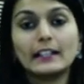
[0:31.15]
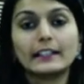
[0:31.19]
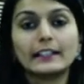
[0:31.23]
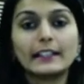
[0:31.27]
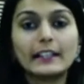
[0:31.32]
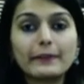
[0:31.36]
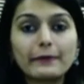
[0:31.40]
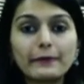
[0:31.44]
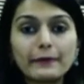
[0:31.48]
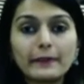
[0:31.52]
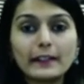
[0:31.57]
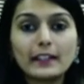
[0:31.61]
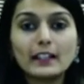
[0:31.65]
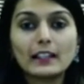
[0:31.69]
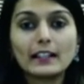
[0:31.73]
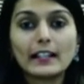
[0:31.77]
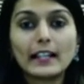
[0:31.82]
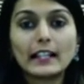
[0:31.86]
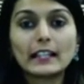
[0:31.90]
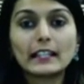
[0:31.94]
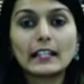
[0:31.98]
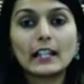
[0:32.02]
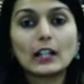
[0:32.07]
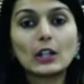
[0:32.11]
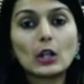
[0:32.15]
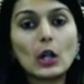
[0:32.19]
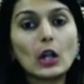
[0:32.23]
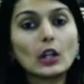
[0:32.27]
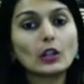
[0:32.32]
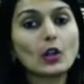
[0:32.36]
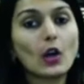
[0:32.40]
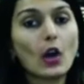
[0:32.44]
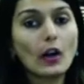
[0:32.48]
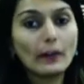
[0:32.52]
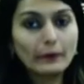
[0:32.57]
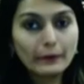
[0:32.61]
They feel that they are
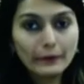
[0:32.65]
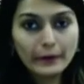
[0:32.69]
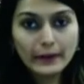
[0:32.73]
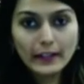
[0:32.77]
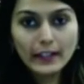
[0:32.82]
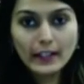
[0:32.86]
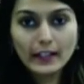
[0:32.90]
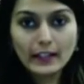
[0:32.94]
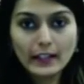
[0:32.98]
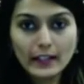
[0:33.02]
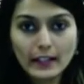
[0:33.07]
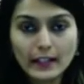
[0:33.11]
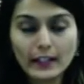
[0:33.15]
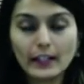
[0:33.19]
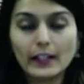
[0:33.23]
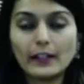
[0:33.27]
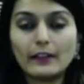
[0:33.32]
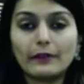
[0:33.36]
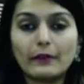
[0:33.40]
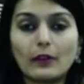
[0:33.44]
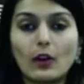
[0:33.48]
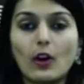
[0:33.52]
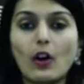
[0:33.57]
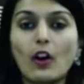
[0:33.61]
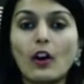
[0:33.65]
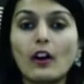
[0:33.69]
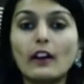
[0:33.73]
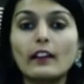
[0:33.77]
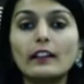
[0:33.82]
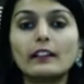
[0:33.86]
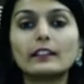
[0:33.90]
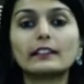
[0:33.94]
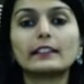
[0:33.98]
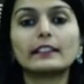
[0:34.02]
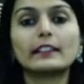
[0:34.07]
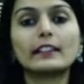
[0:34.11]
not confident enough
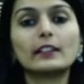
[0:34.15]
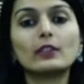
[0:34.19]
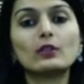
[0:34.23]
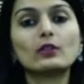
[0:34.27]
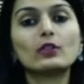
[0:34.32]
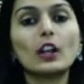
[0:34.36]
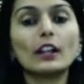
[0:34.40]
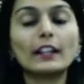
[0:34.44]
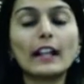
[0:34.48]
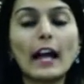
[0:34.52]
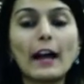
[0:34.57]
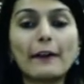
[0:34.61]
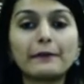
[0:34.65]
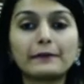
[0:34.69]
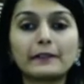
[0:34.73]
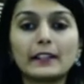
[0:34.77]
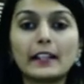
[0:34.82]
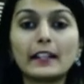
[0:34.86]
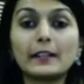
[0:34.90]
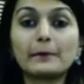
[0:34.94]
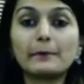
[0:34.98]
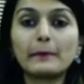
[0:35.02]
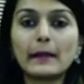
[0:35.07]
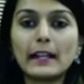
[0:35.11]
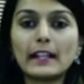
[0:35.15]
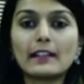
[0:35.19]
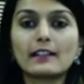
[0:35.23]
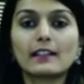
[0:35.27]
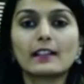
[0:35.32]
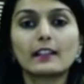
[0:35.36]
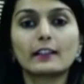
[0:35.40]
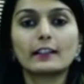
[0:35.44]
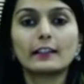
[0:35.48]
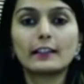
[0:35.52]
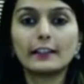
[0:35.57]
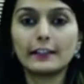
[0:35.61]
or they do not have their base
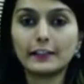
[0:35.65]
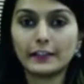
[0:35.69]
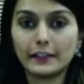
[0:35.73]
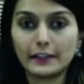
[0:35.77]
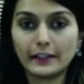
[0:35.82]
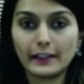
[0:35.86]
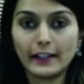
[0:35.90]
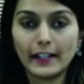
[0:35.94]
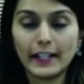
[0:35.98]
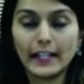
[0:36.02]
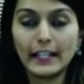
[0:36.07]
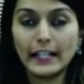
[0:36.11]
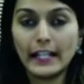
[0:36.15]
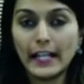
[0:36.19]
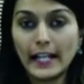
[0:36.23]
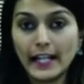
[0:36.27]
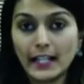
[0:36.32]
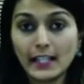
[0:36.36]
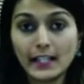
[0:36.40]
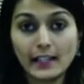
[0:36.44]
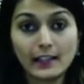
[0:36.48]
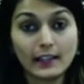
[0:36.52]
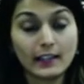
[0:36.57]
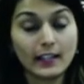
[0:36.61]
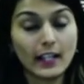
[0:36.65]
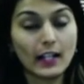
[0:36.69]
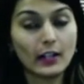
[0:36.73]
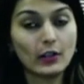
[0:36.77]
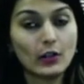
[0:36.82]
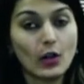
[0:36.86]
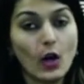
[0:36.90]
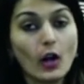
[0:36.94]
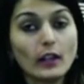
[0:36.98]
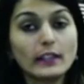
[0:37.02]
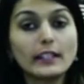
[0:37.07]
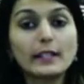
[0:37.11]
clear and hence they are
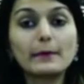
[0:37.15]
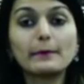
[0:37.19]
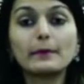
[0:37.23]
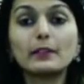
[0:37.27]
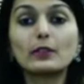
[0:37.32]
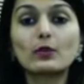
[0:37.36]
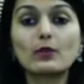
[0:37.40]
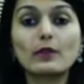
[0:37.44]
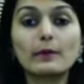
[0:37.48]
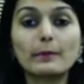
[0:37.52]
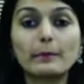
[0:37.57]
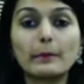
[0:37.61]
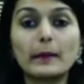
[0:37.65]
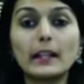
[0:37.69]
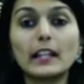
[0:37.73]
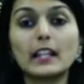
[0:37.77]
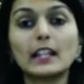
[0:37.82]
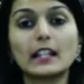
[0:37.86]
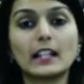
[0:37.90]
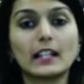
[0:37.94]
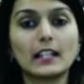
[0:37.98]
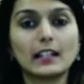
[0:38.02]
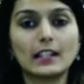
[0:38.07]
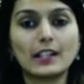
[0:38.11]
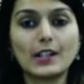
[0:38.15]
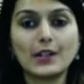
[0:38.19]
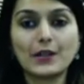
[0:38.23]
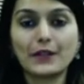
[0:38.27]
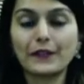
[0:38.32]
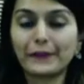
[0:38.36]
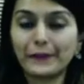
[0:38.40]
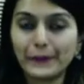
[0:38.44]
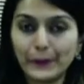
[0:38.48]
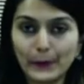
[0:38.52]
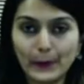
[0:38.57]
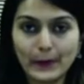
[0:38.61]
not able to speak English
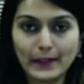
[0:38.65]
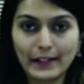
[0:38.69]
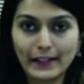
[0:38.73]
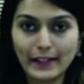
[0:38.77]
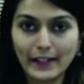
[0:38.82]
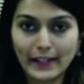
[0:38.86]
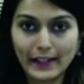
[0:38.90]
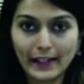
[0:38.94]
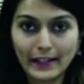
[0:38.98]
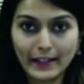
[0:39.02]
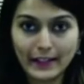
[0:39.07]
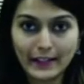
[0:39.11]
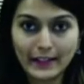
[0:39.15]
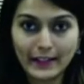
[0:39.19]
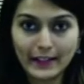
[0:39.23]
fluently.